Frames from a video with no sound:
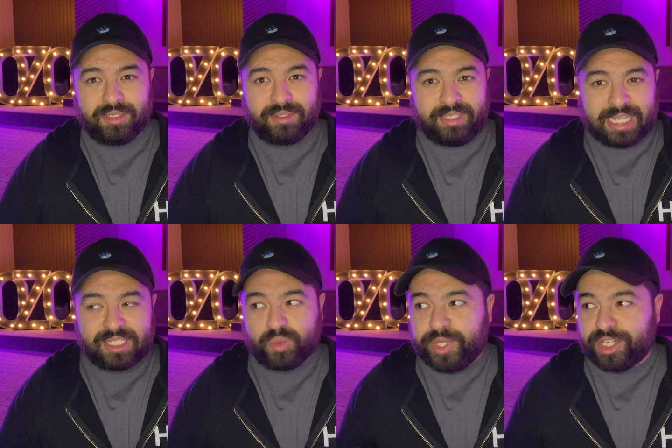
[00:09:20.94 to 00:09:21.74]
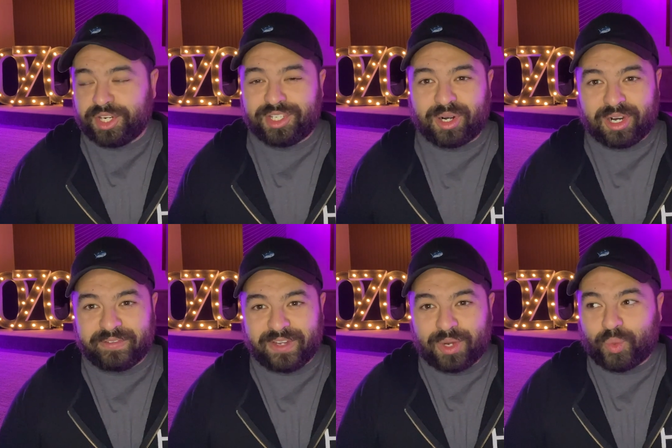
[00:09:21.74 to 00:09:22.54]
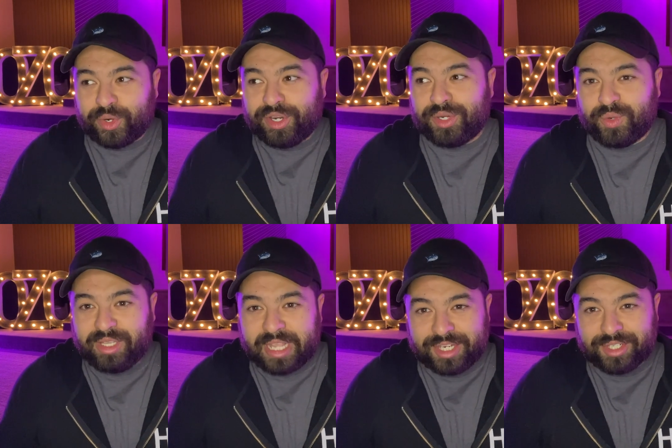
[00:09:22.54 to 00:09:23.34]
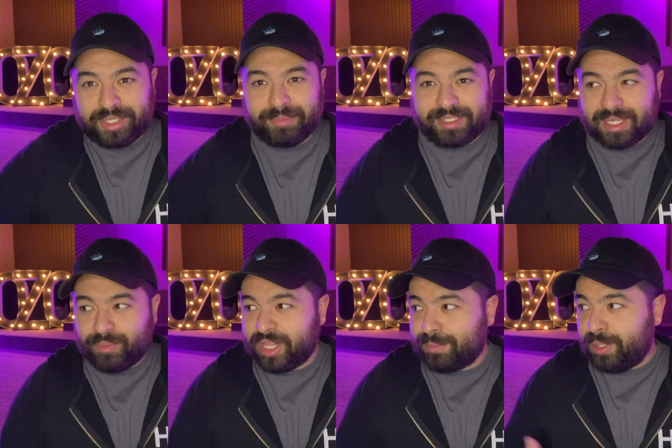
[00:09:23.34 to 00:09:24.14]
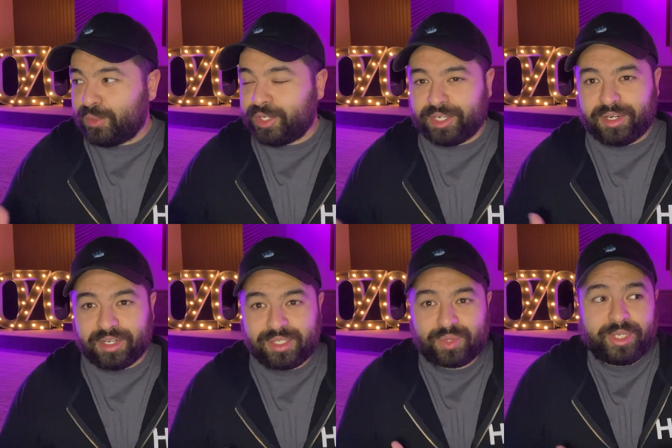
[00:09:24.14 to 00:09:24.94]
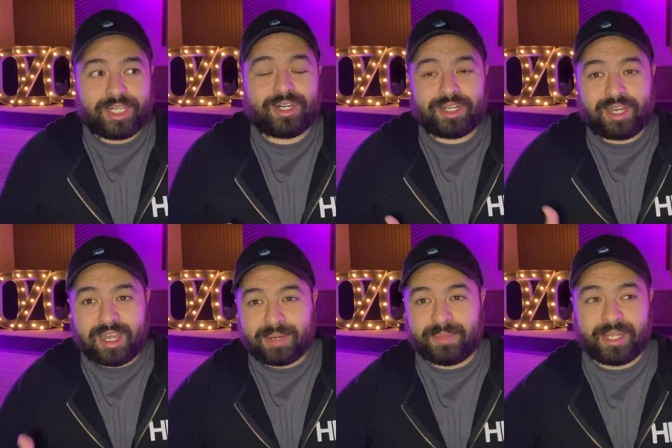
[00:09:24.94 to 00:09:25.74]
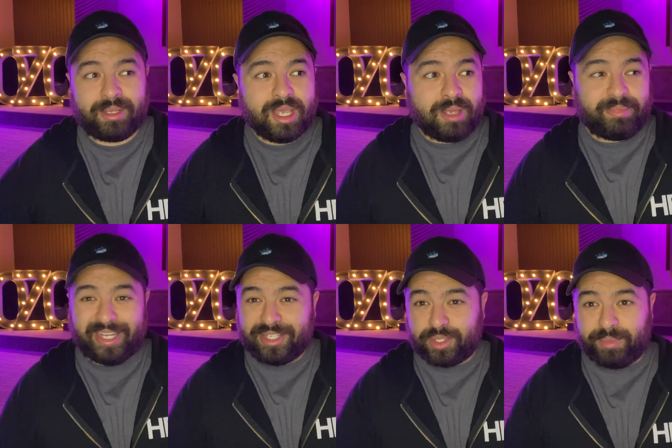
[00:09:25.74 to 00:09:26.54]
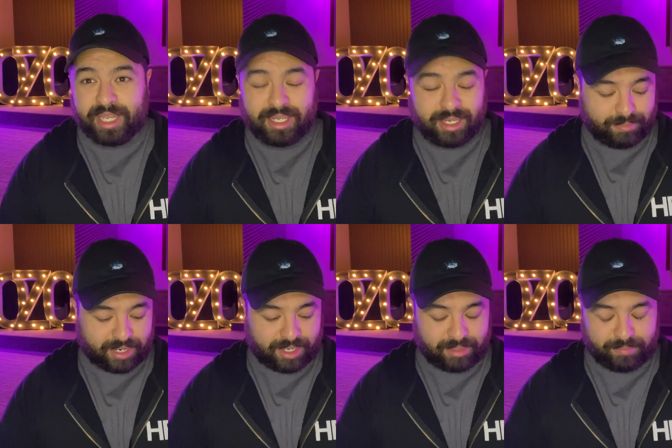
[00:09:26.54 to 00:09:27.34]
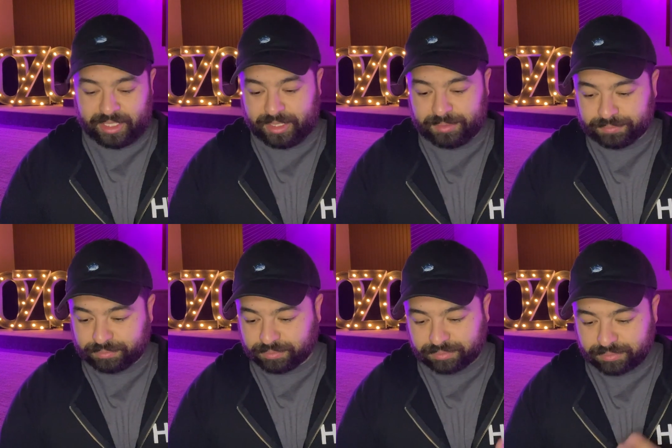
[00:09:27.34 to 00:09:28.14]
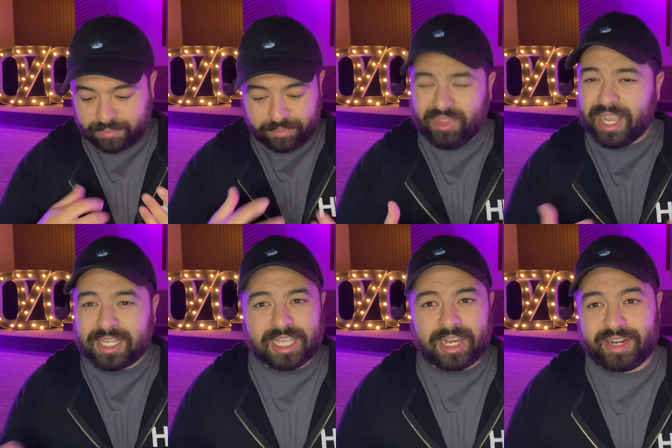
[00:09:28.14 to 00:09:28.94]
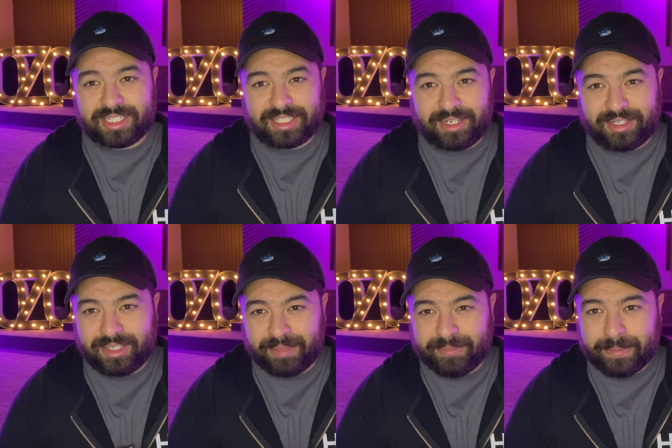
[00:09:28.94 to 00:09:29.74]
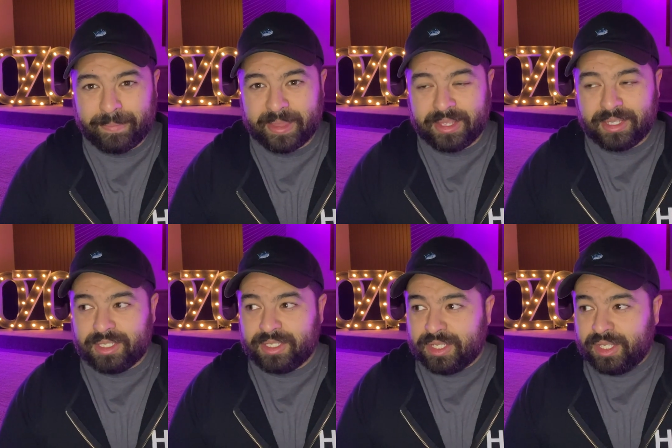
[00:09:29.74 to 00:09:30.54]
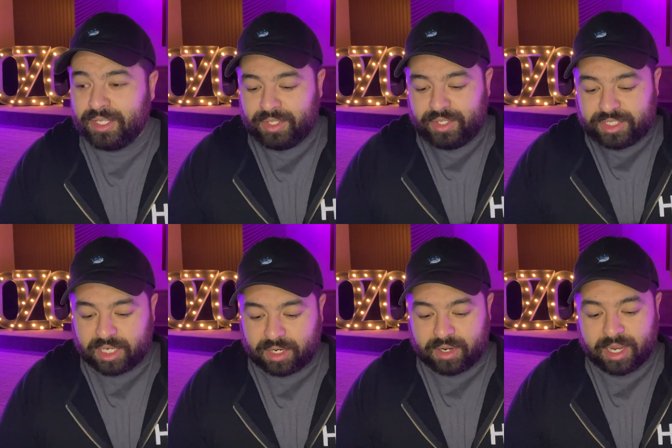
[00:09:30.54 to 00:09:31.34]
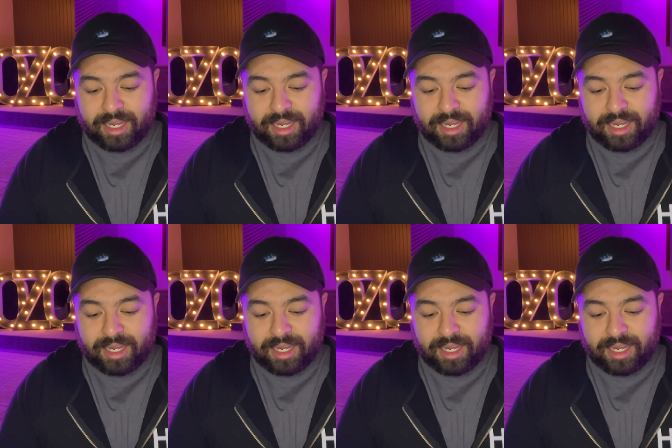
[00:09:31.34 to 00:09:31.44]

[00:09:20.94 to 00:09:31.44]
Yes, we can hurt the heart of God. We're in relationship. The same way that people can hurt us, we can hurt God by being disobedient, by being et cetera, et cetera. Amen? So